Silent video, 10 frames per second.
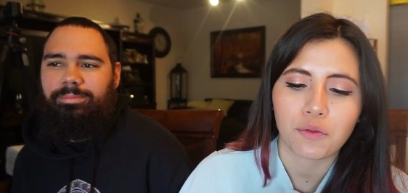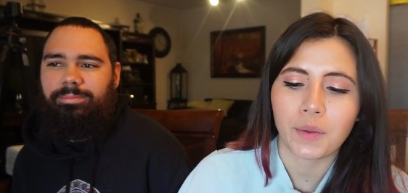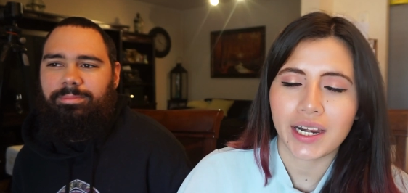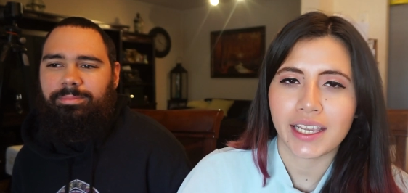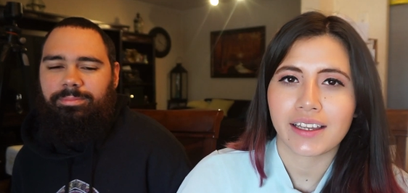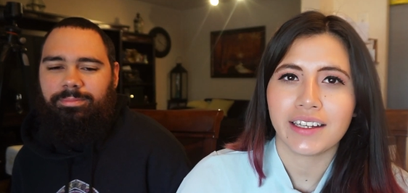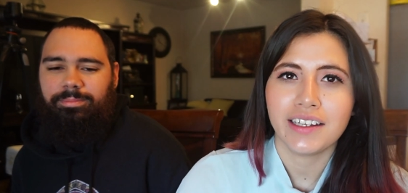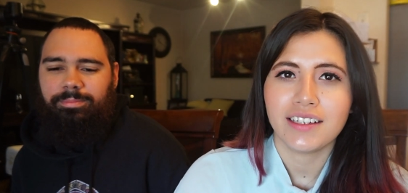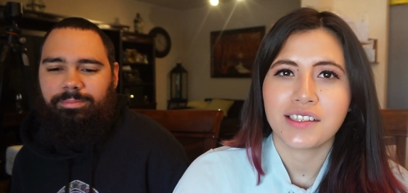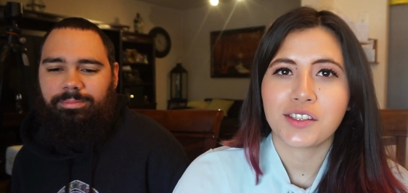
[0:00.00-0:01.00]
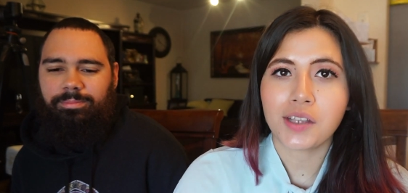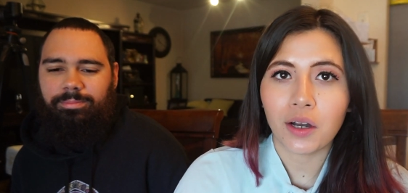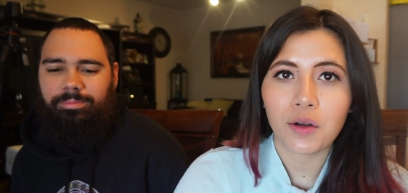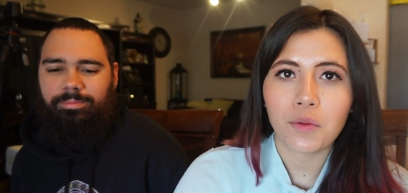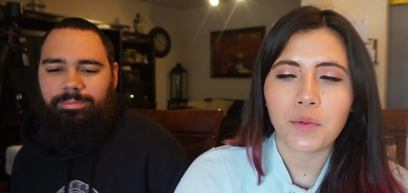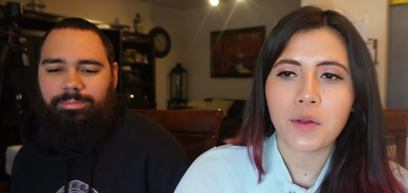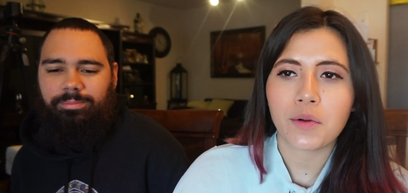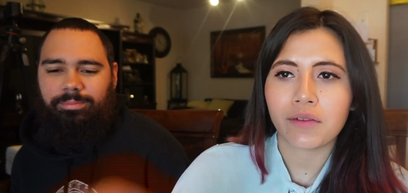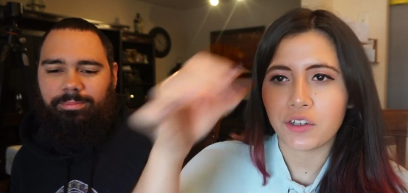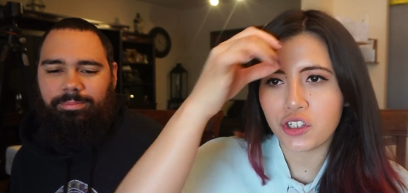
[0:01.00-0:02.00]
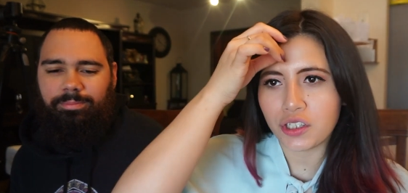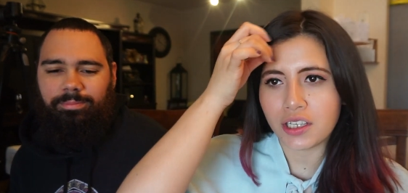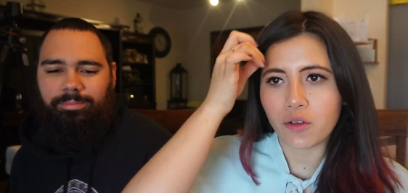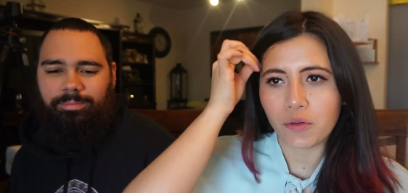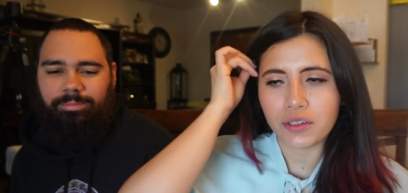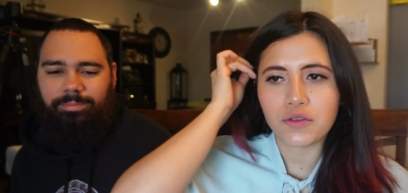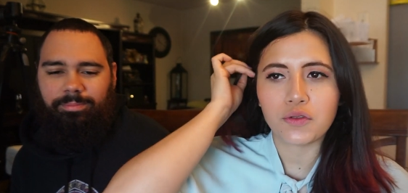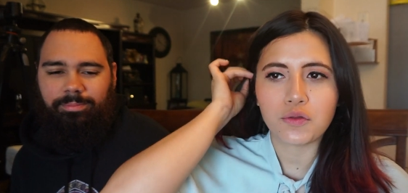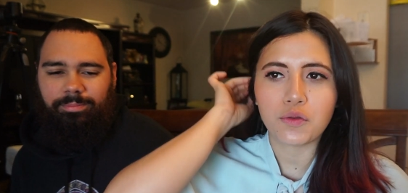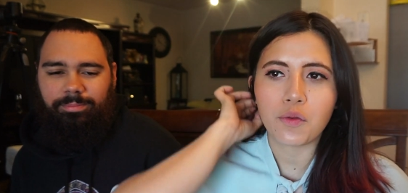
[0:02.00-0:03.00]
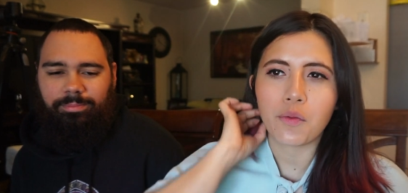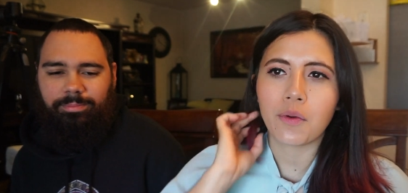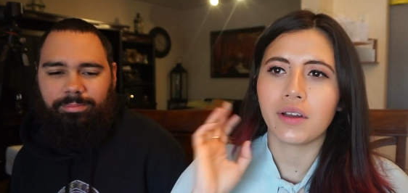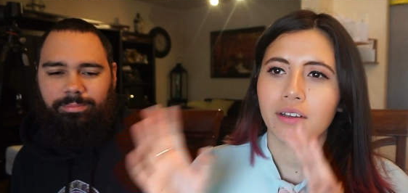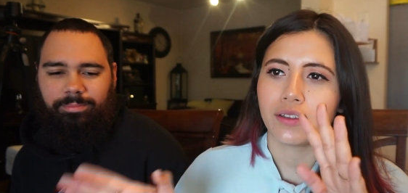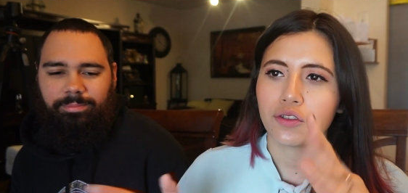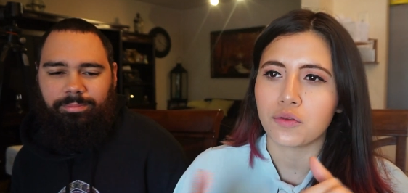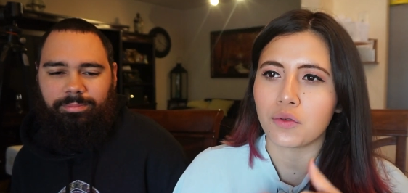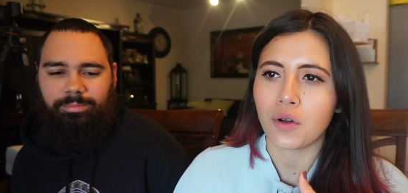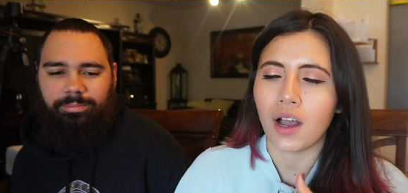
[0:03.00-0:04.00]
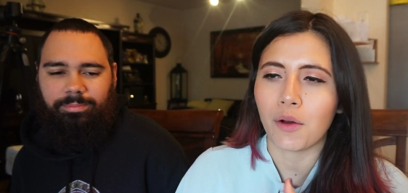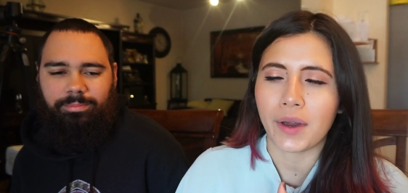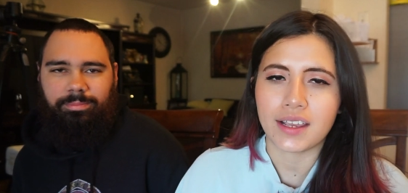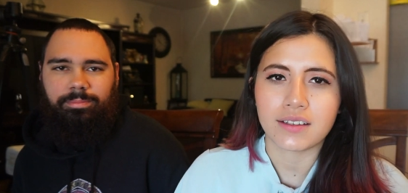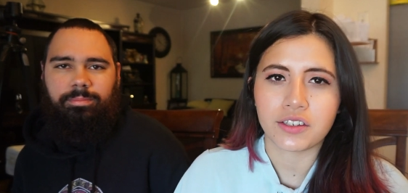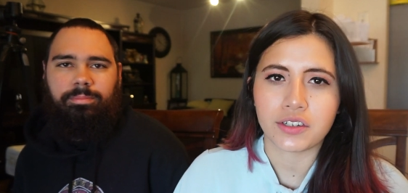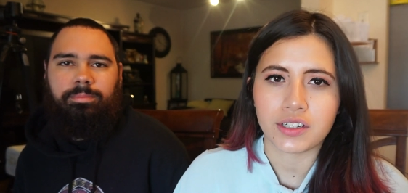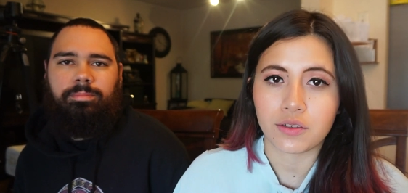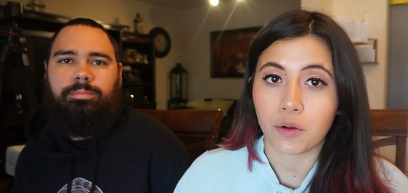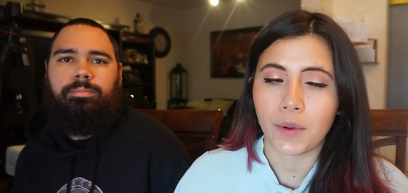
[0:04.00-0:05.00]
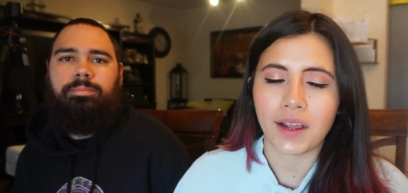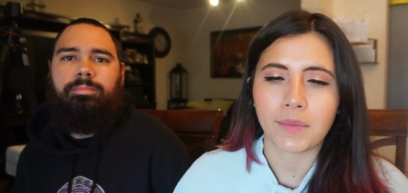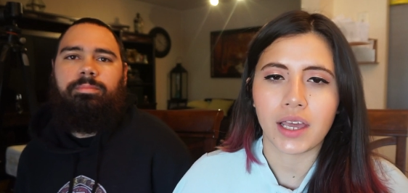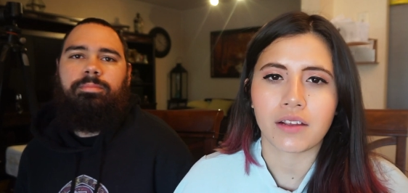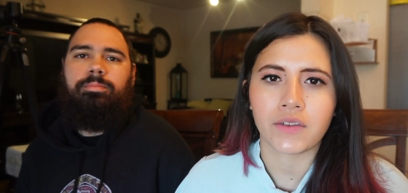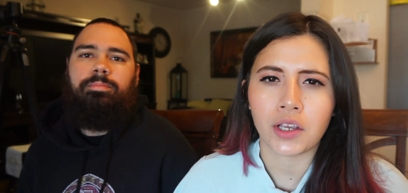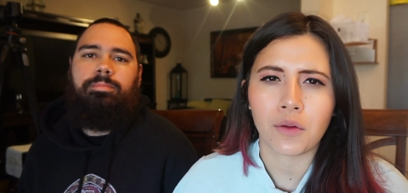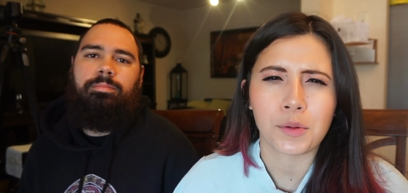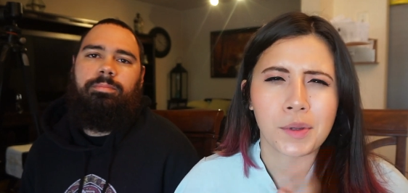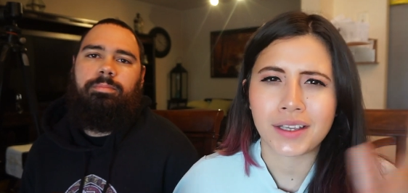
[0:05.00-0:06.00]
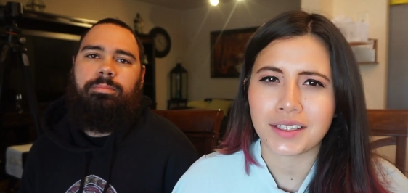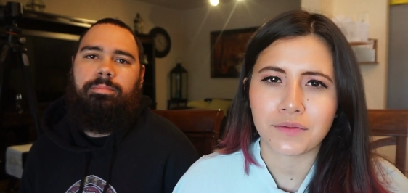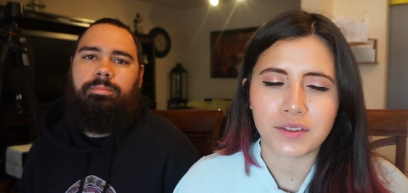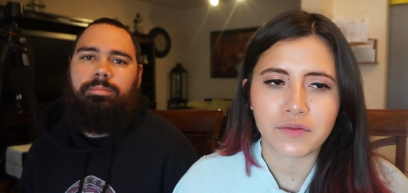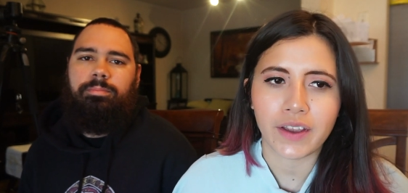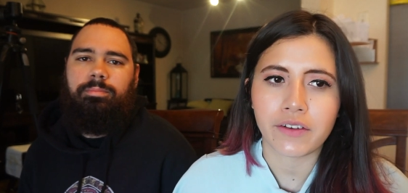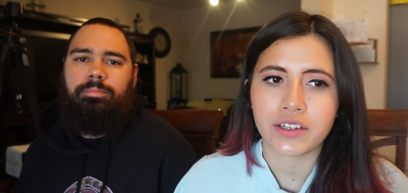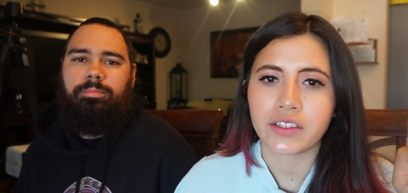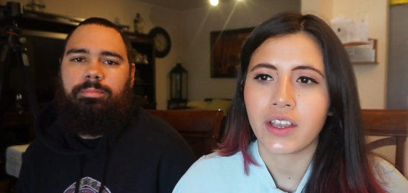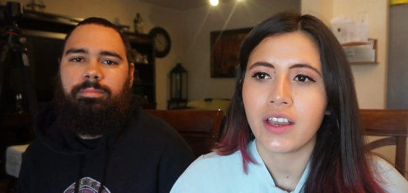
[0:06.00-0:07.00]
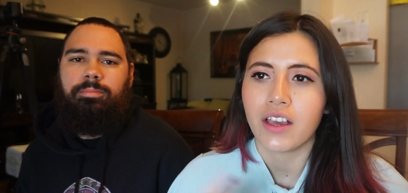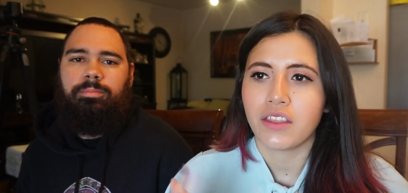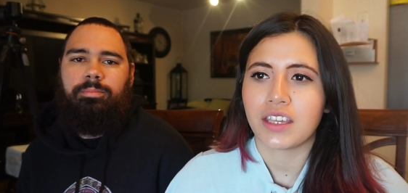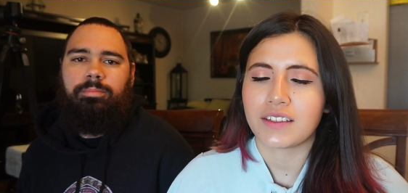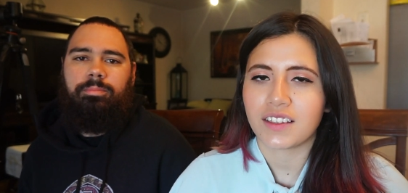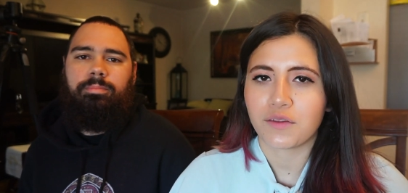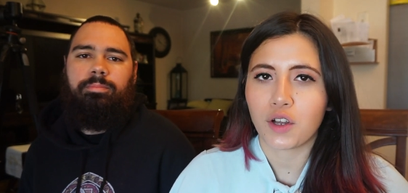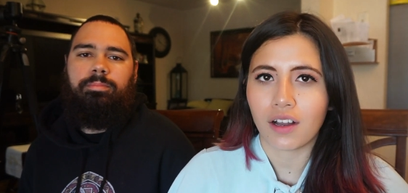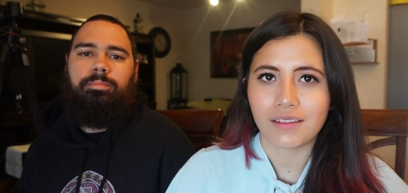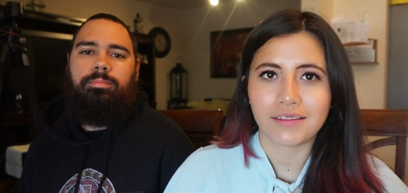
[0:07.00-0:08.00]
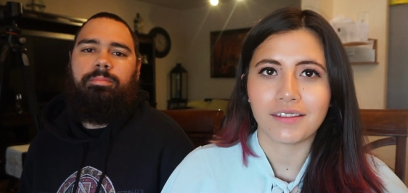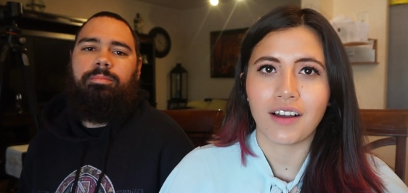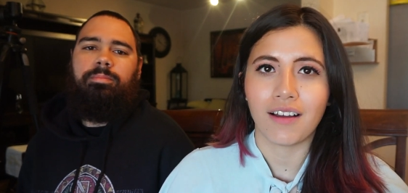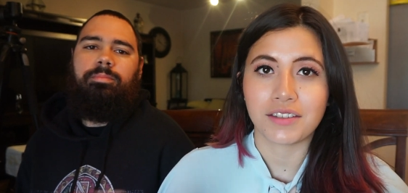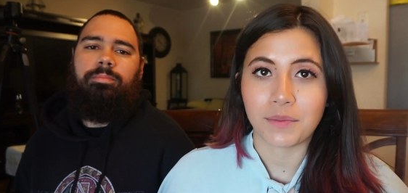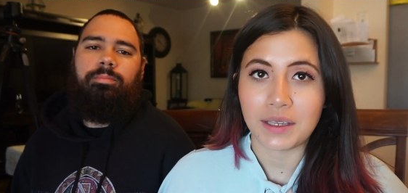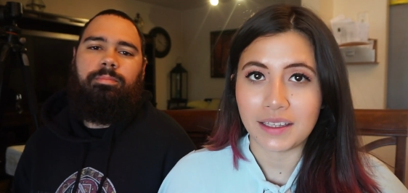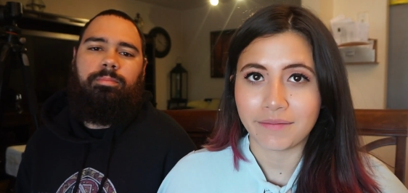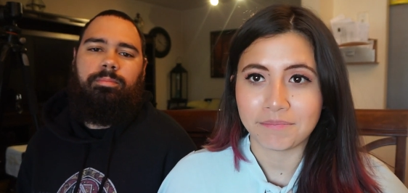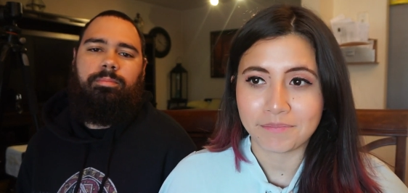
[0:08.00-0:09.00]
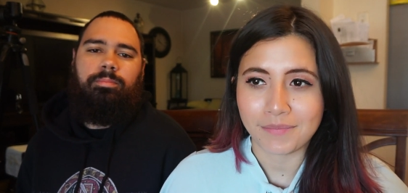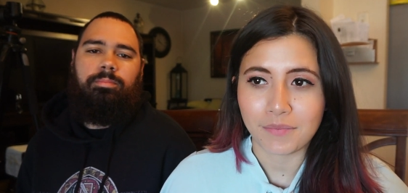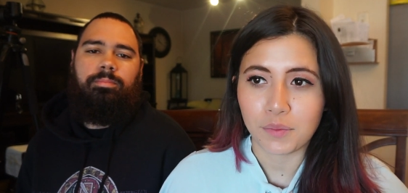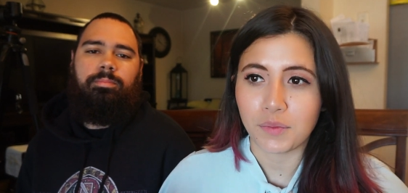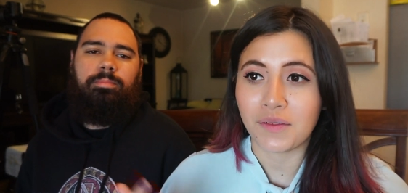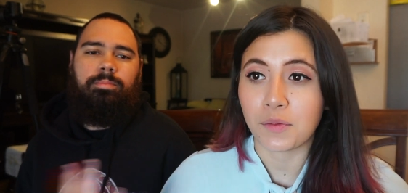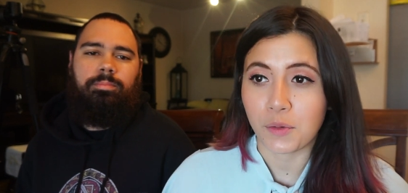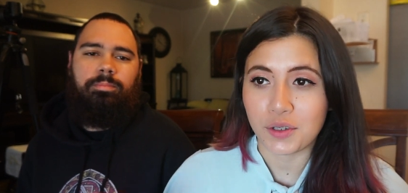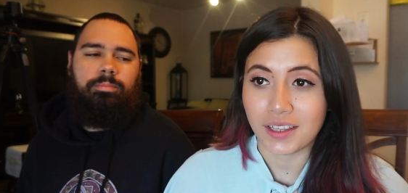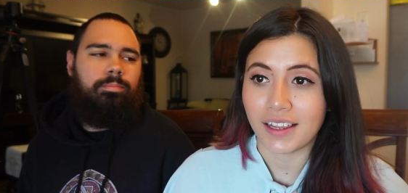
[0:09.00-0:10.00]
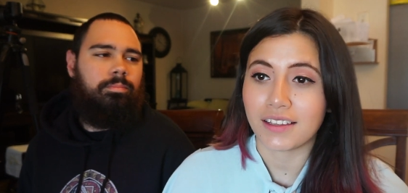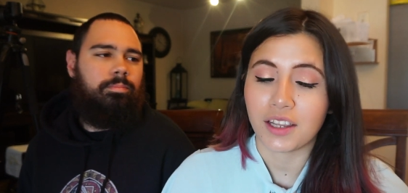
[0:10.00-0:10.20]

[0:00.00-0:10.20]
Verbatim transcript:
Speaker 1: the wedding? So we were originally going to do a wedding series or a wedding planning video, but because of this virus, things have gone on to be even more delayed than